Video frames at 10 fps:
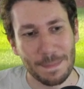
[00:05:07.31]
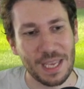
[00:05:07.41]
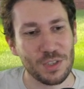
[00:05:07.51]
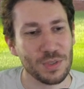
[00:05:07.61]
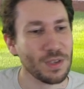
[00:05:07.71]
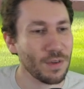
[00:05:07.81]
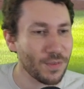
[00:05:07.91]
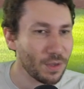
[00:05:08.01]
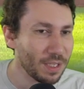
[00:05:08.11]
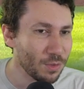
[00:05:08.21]
you saw
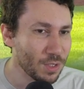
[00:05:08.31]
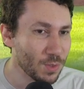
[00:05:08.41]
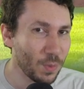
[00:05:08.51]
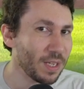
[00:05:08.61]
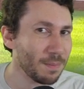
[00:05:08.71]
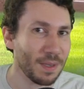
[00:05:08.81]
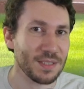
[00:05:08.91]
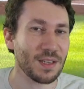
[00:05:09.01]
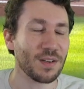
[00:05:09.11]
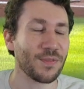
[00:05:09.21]
Verling swing and
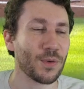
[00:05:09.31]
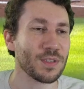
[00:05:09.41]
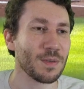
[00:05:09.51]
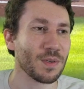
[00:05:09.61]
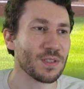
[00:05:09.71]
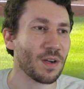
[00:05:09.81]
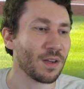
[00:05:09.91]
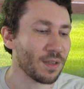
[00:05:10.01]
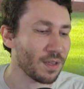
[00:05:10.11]
miss on a four seam to start it.